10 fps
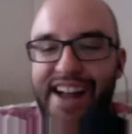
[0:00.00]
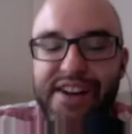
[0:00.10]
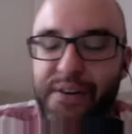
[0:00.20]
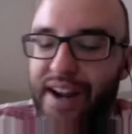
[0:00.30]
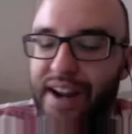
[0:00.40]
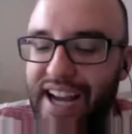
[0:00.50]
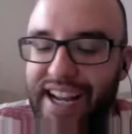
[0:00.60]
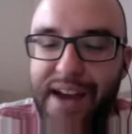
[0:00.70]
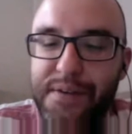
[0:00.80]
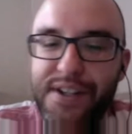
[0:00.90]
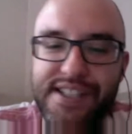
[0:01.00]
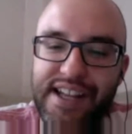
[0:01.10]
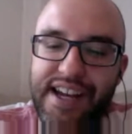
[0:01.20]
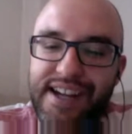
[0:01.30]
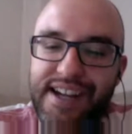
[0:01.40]
You're right. I can't really say
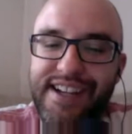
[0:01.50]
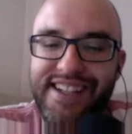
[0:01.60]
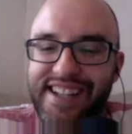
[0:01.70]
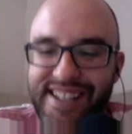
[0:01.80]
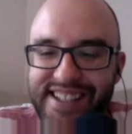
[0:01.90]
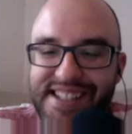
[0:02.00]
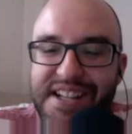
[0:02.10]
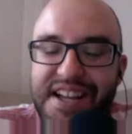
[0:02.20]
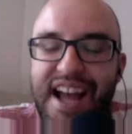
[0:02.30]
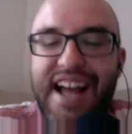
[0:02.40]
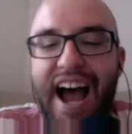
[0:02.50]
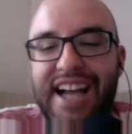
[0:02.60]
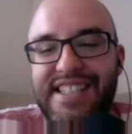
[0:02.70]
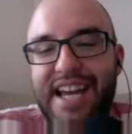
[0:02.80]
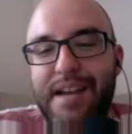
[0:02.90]
that. I
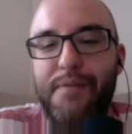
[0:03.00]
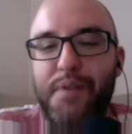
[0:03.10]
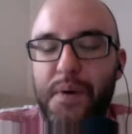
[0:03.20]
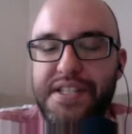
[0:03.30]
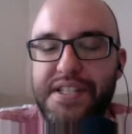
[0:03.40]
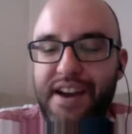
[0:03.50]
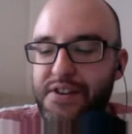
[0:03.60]
can say it of the ones I